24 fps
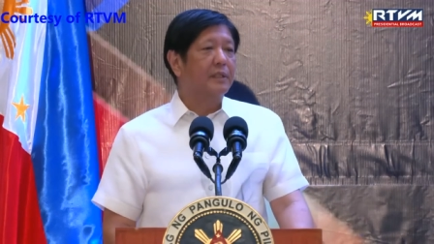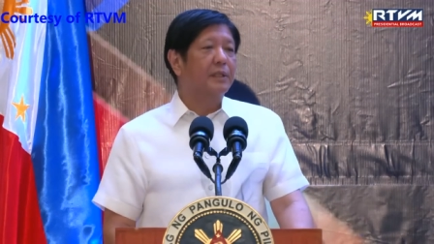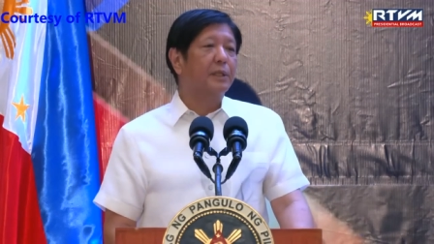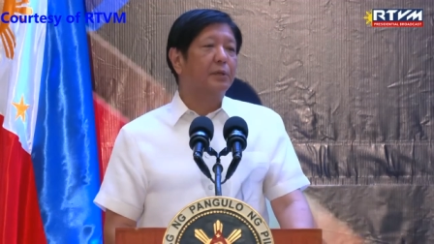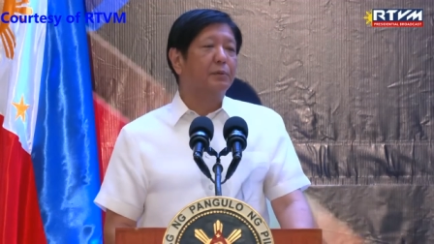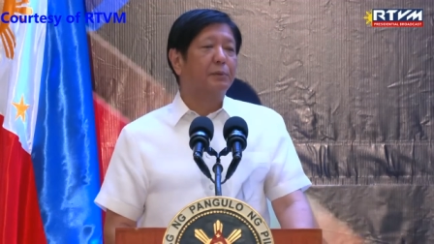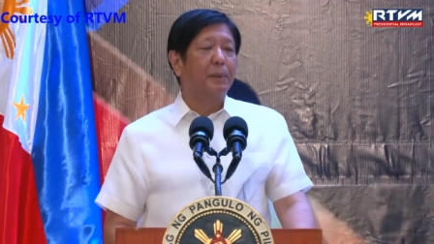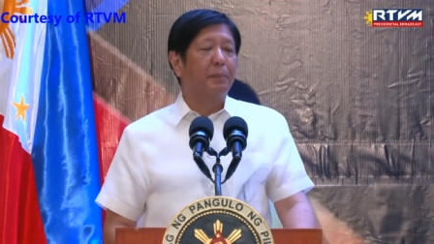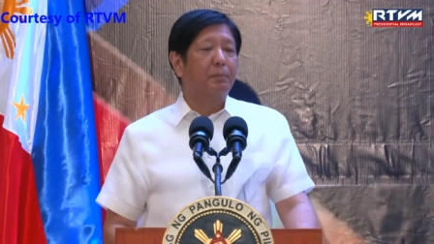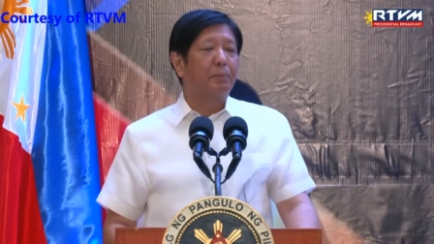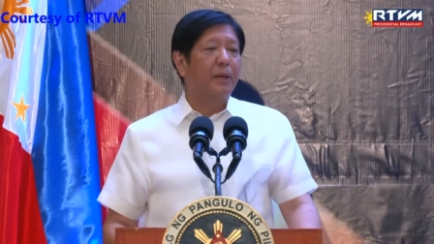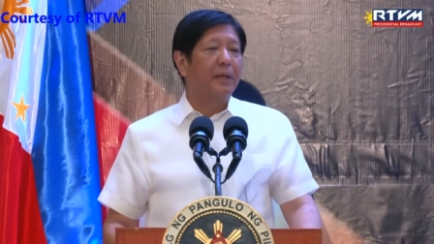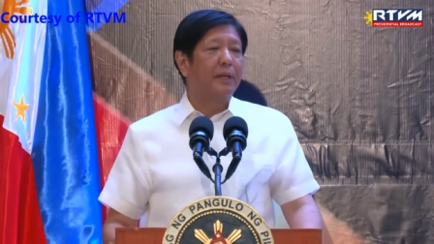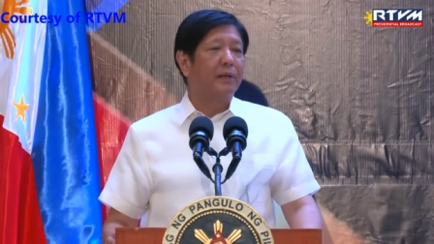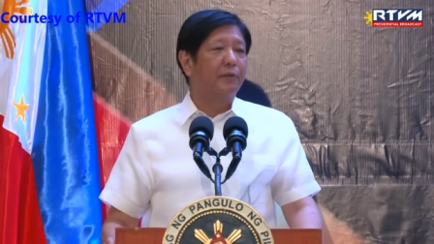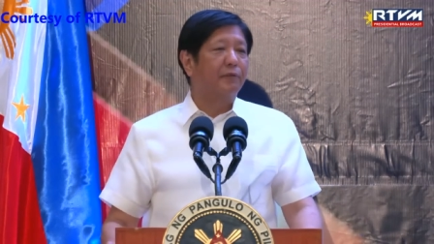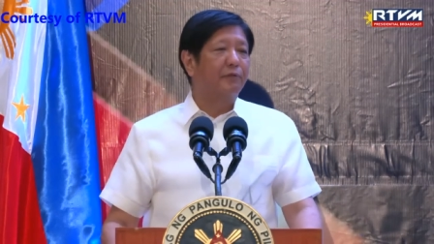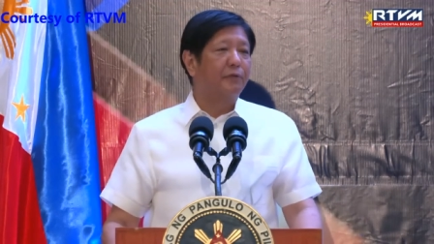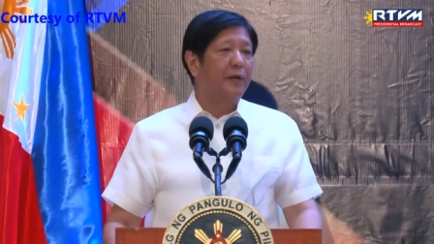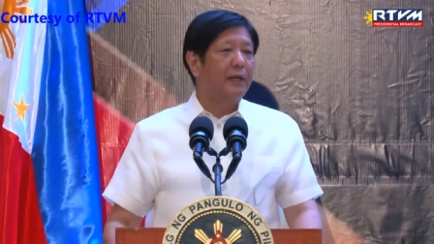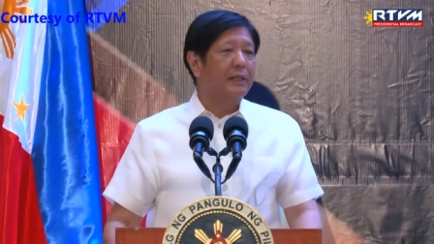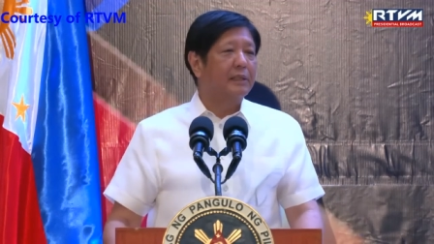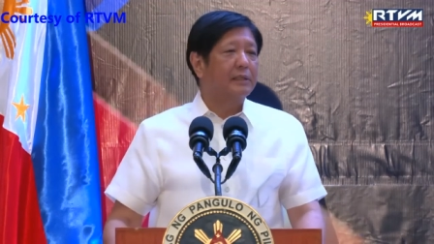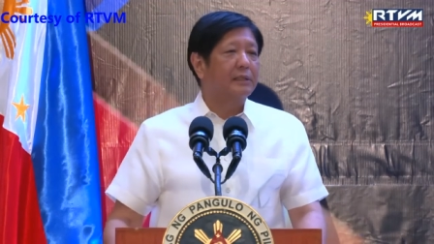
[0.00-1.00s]
and the rippling
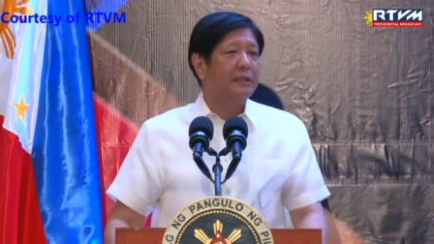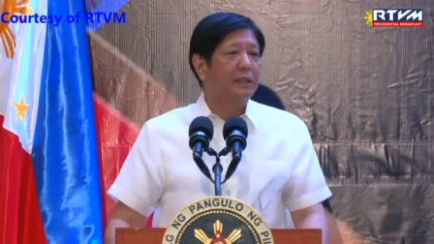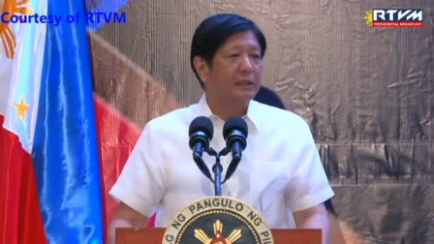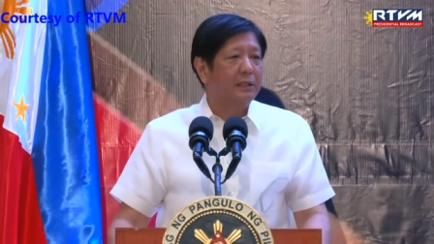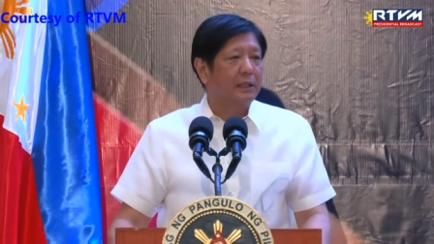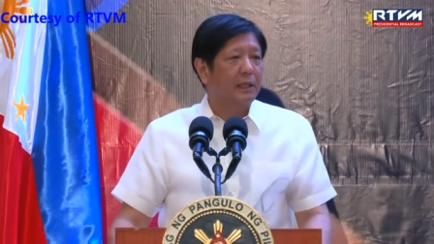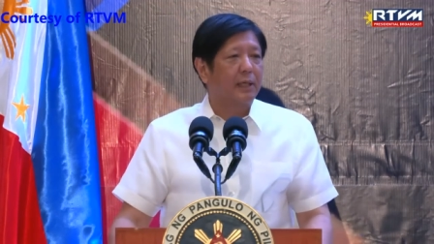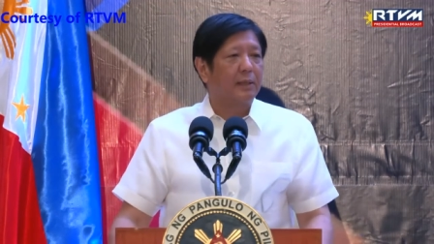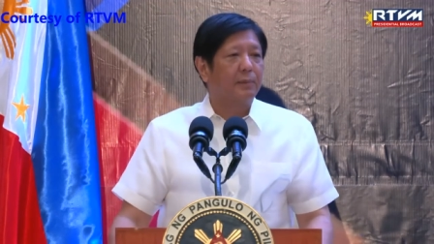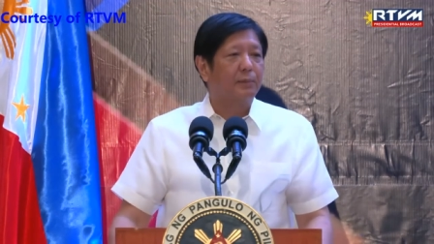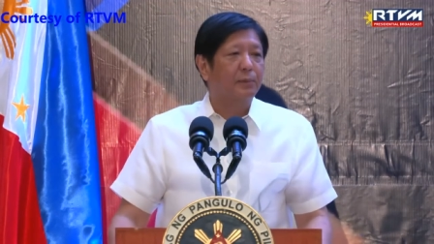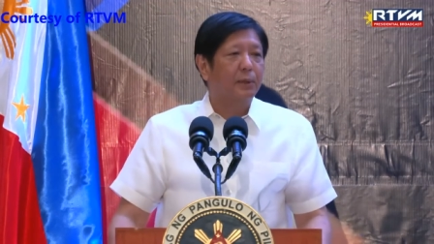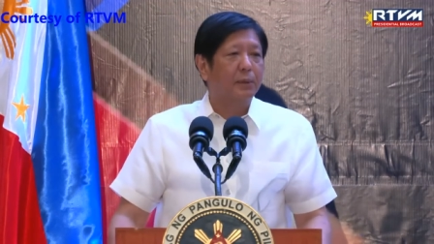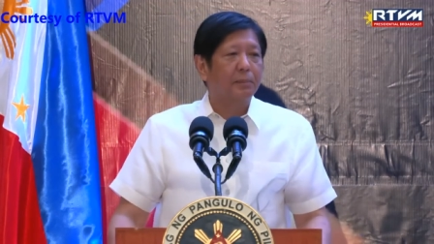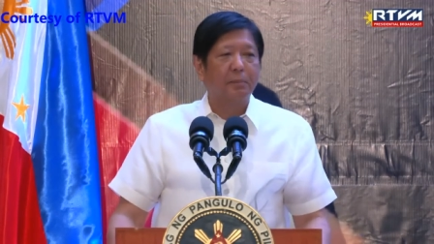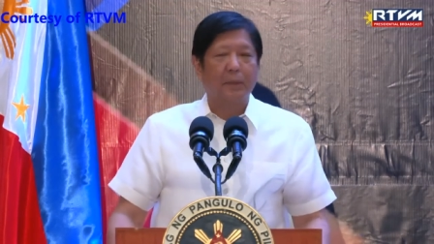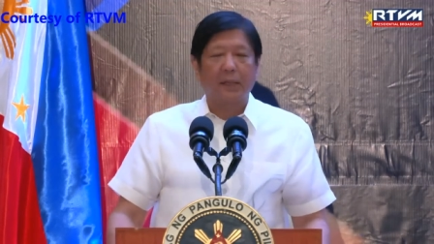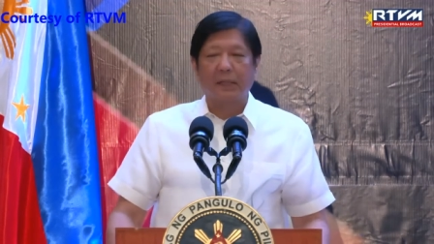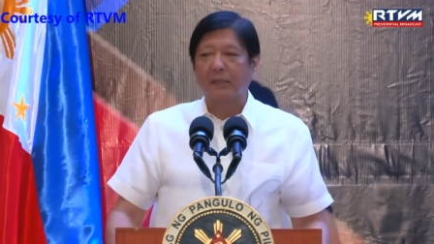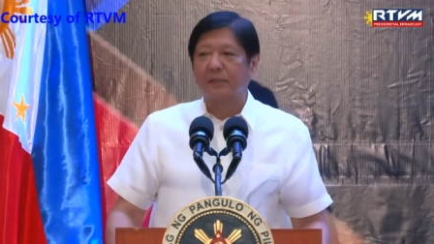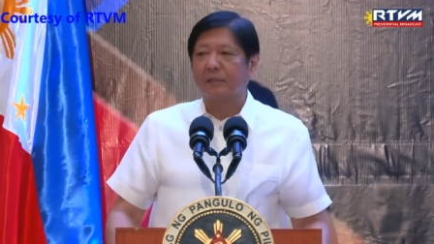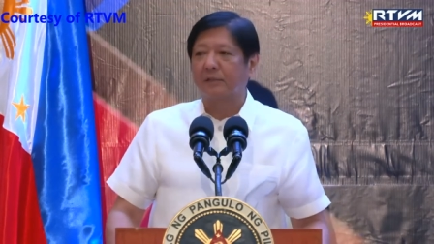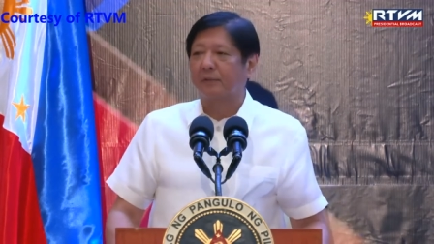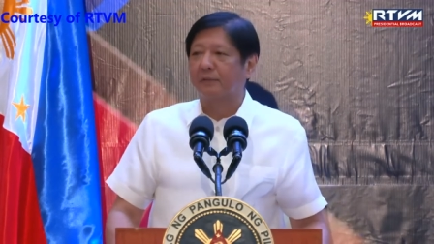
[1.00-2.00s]
effects that come when
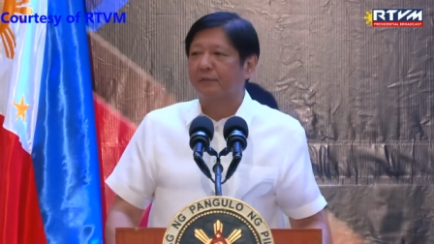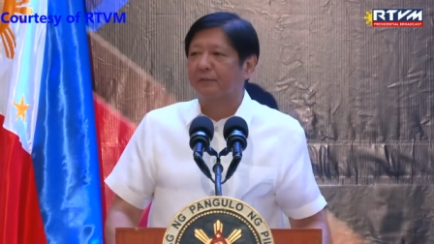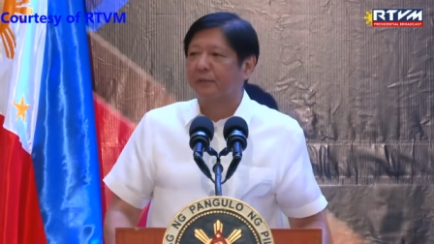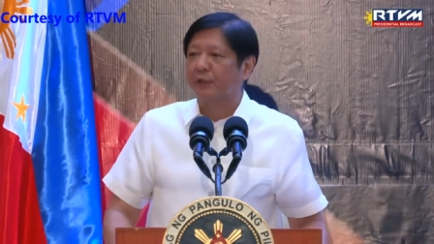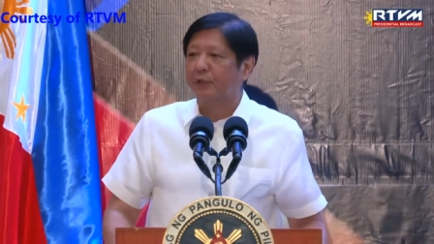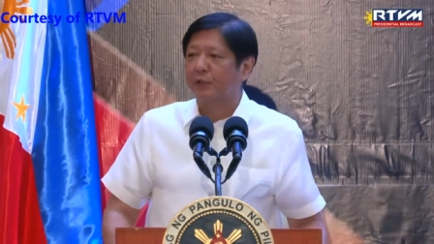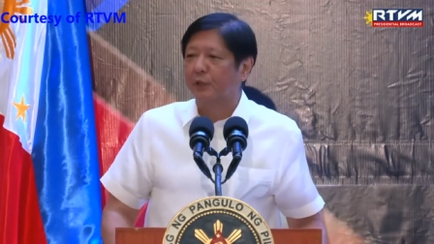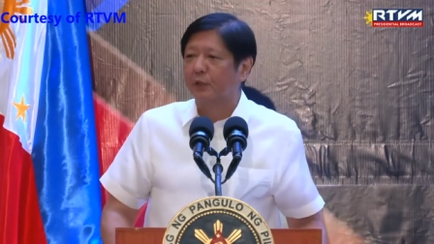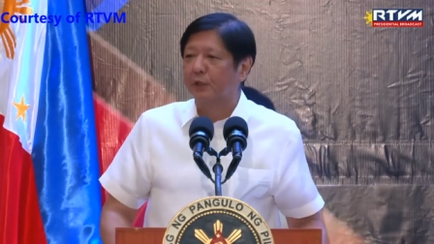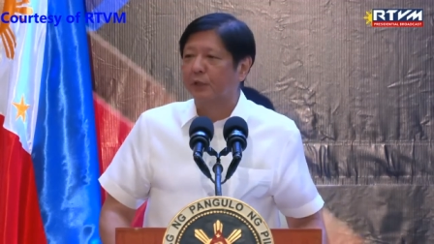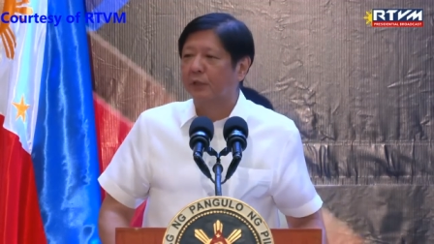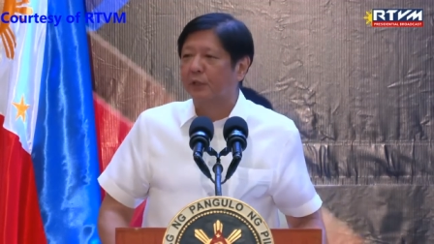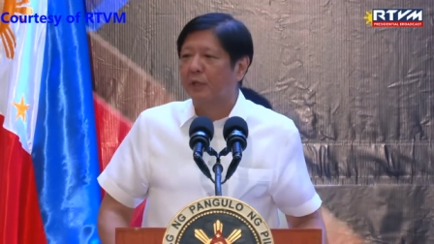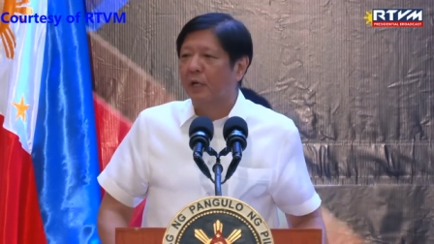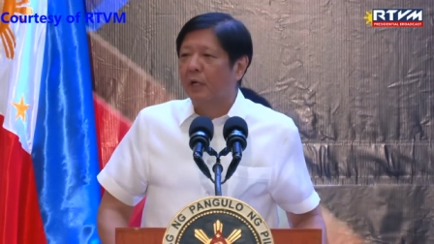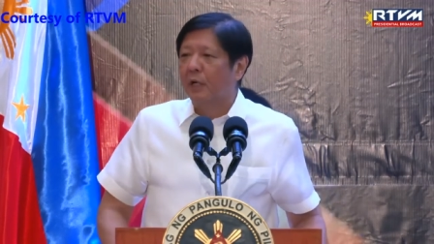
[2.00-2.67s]
massive visions